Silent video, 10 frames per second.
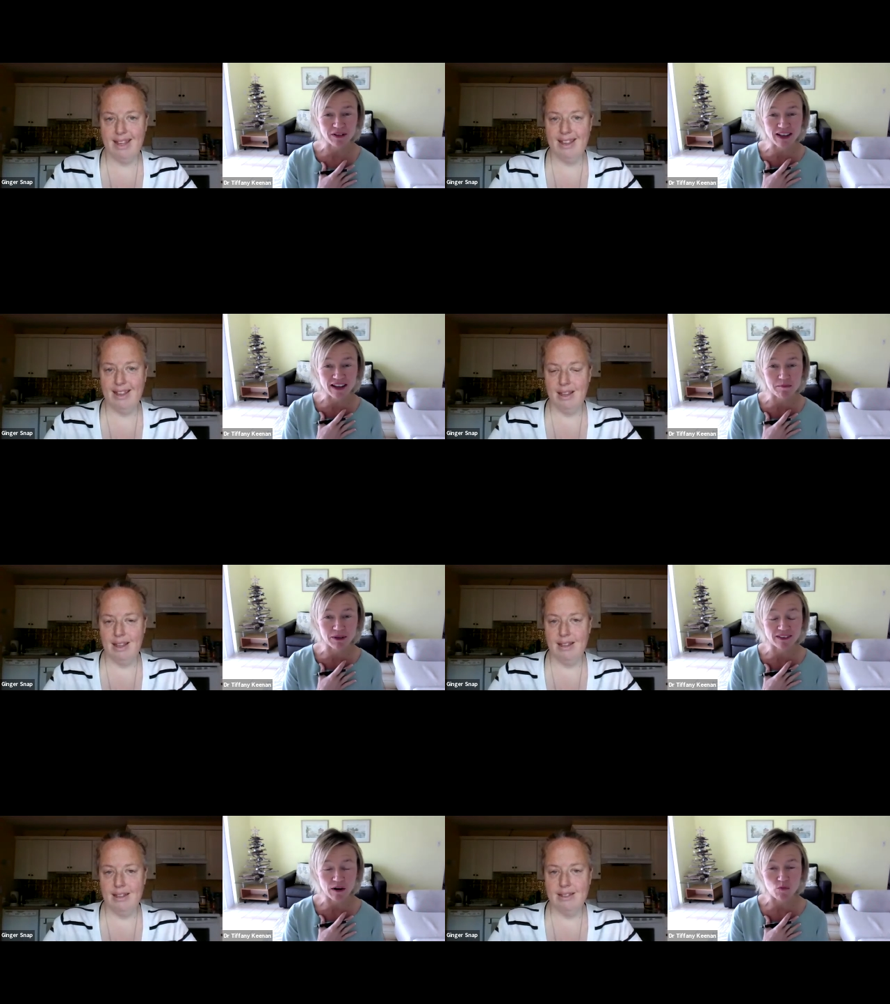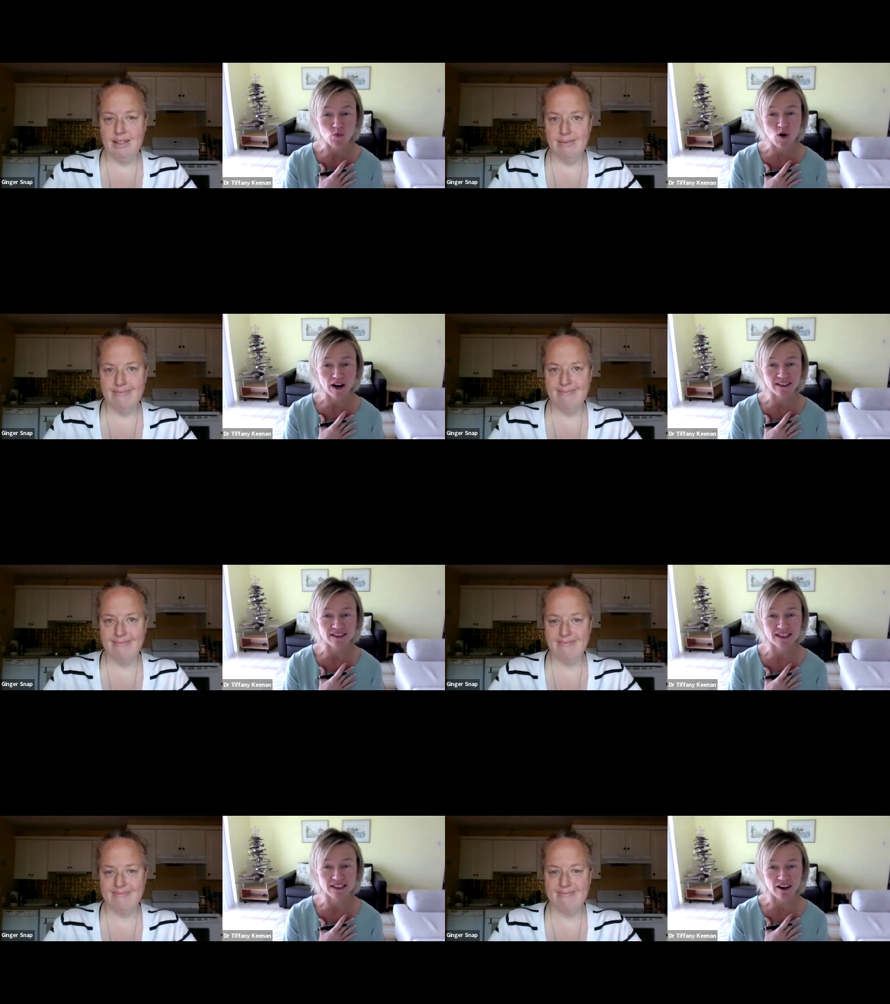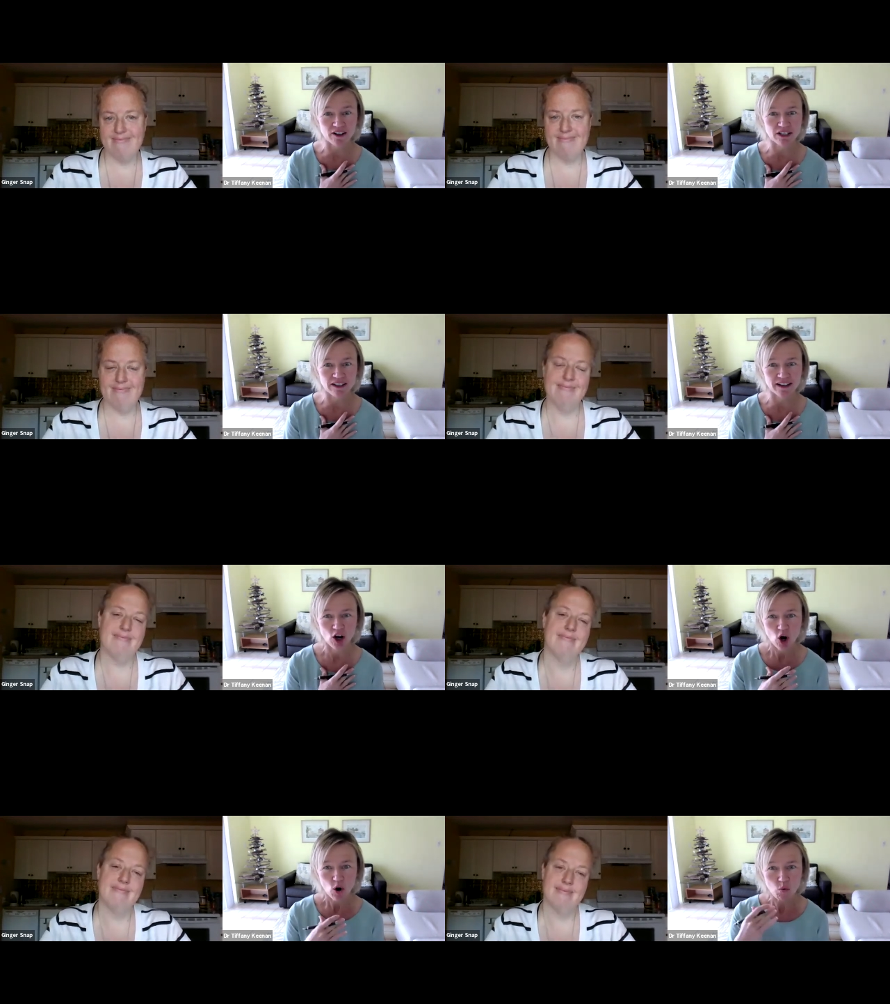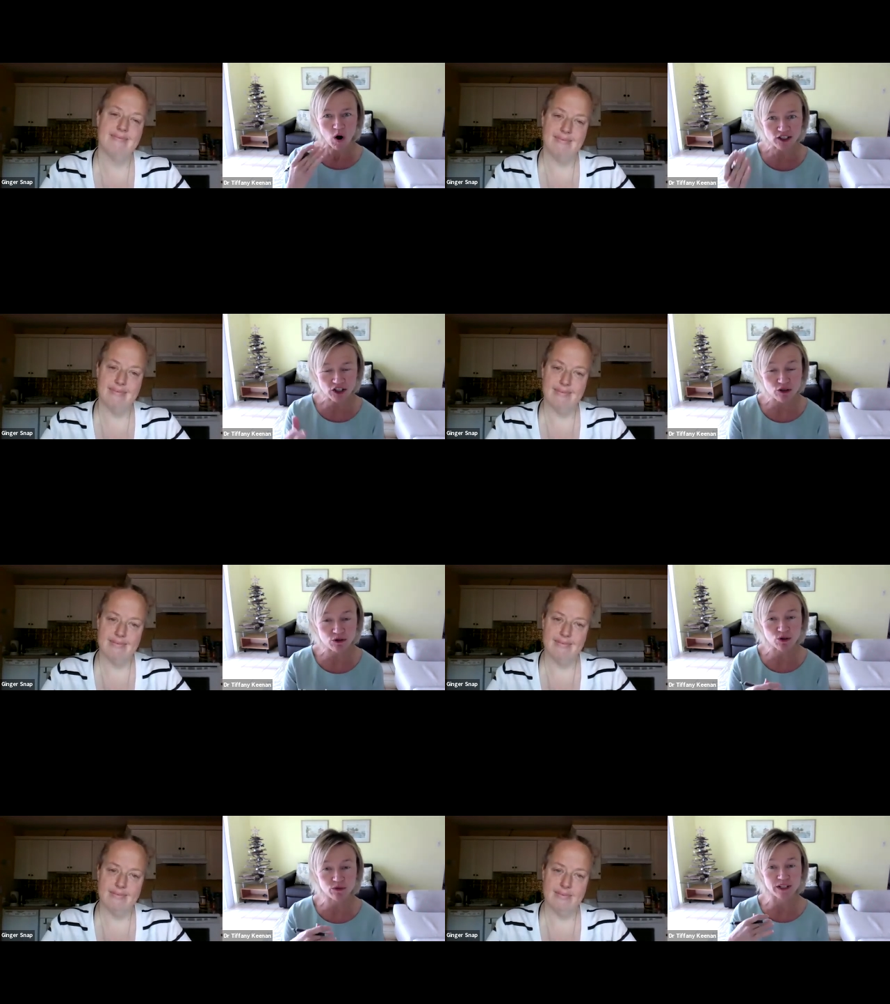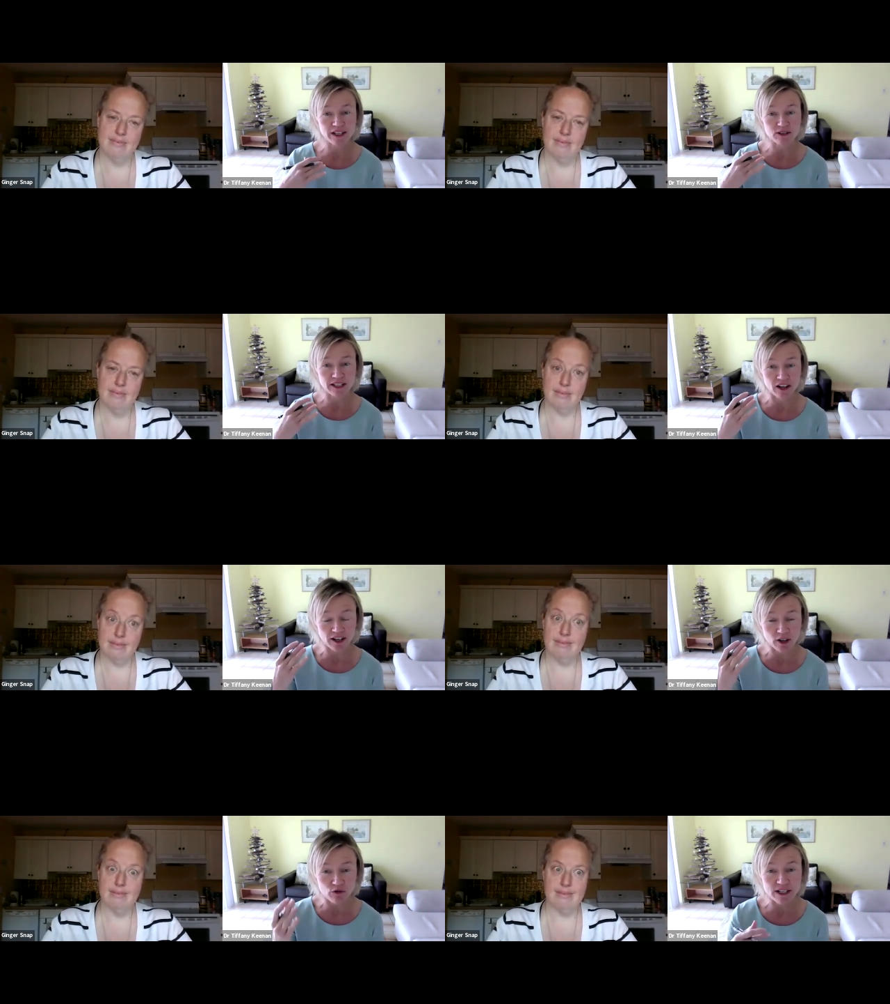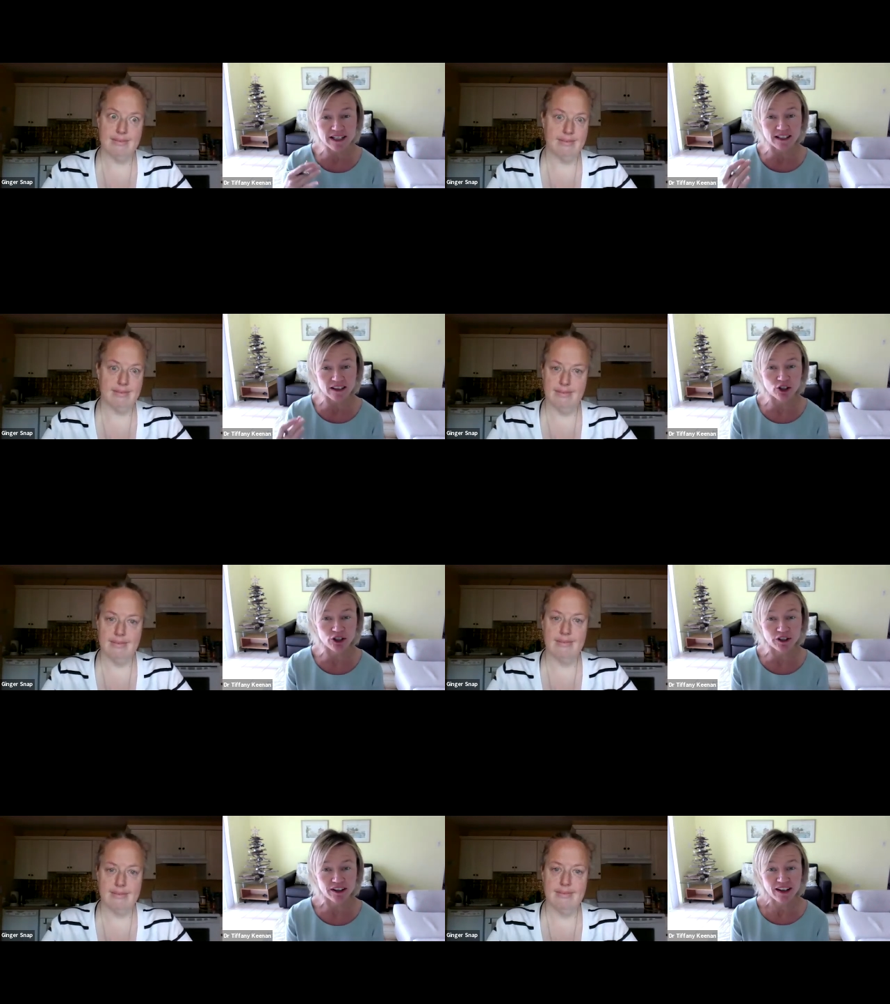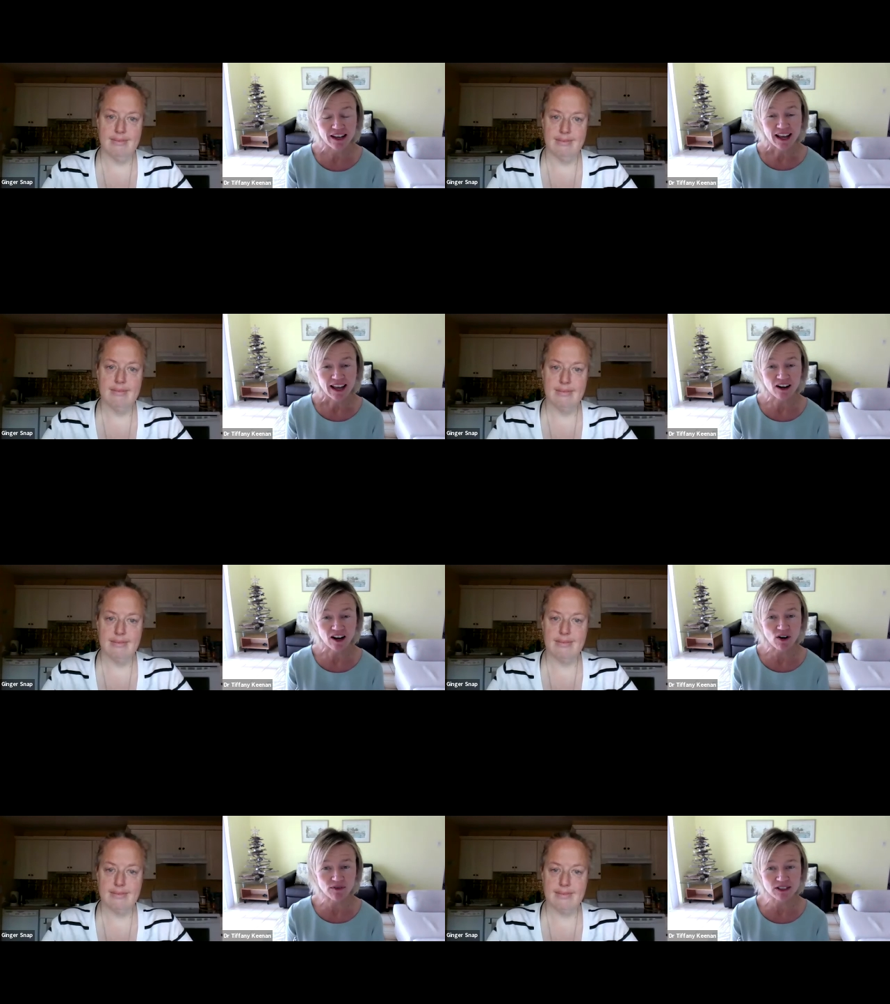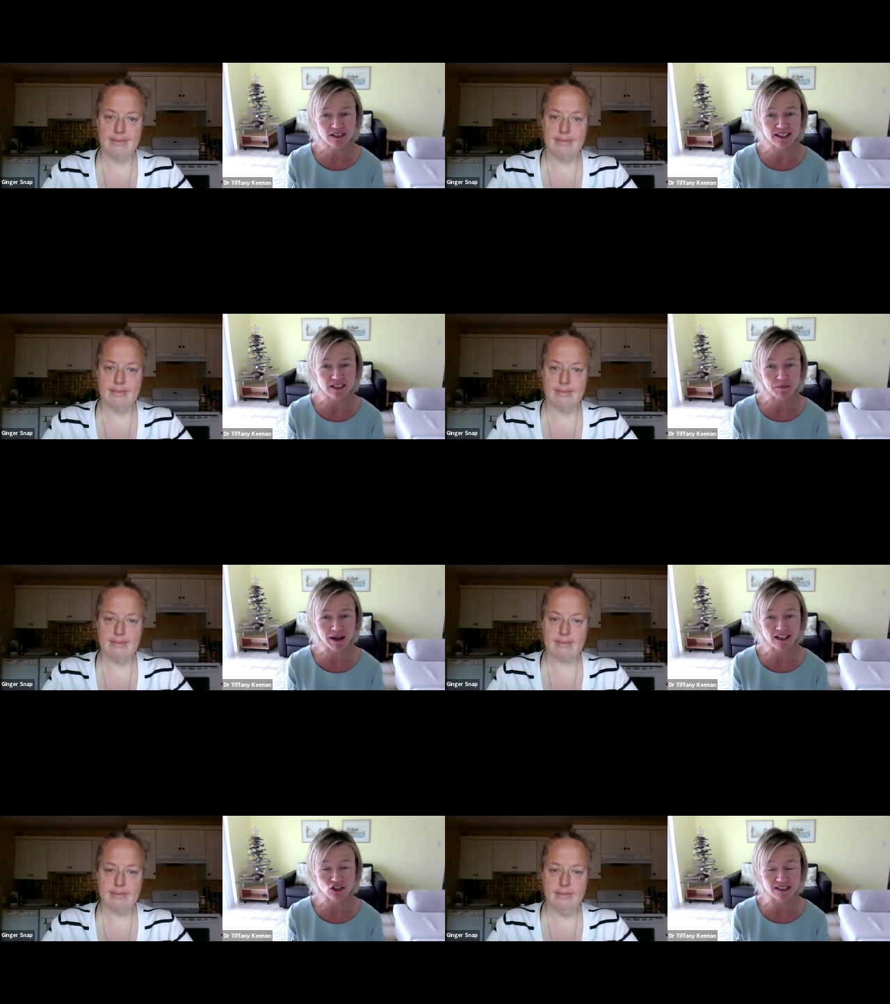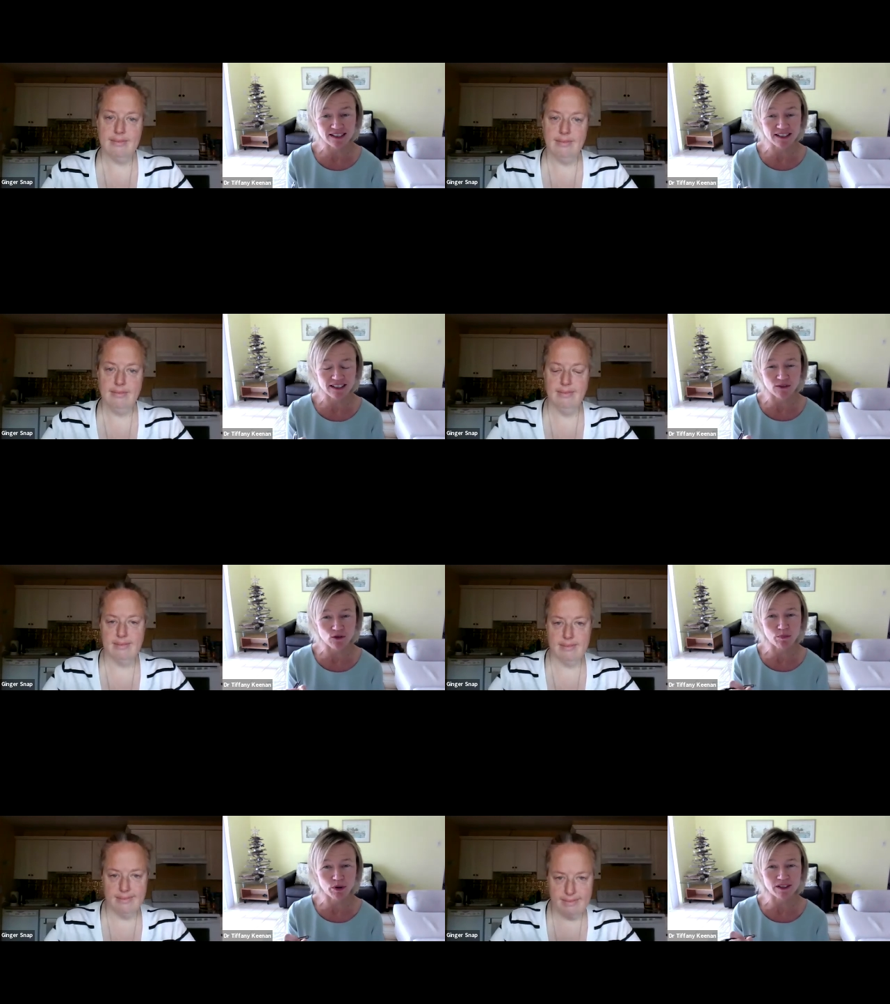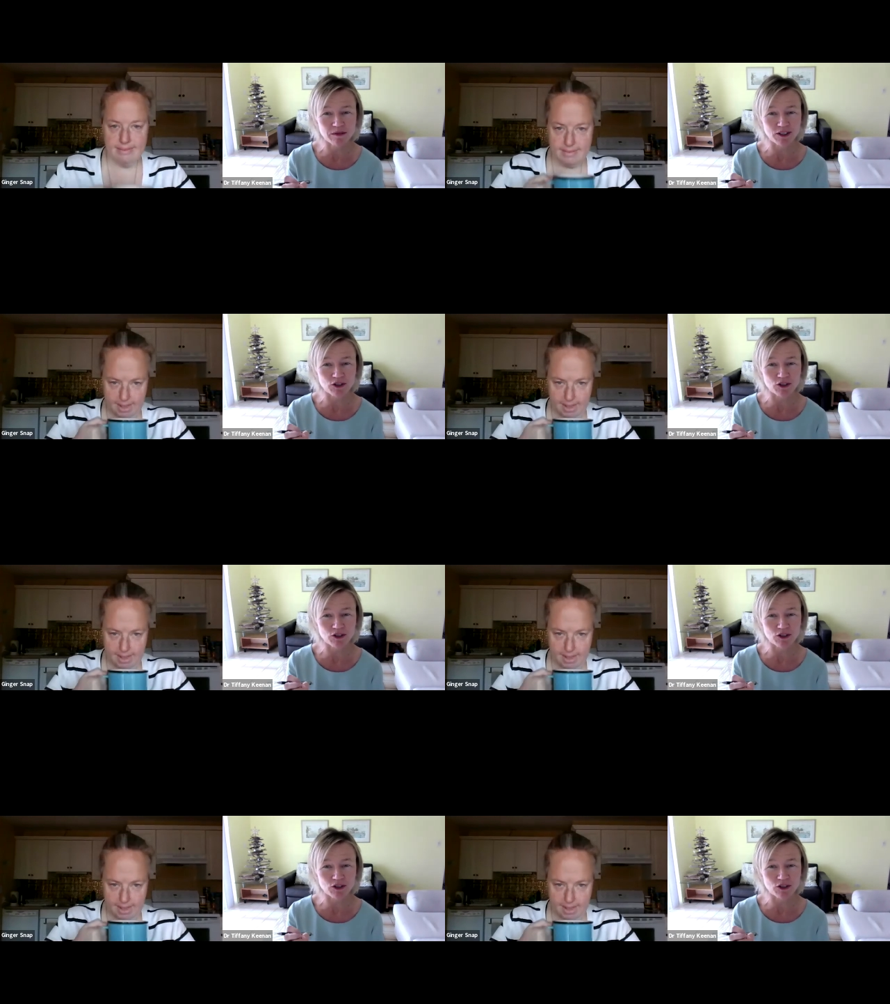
Speaker 1: and that ability that want and desire to like watch the youtube videos and kind of read and learn and i've often said to patients i said if you put as much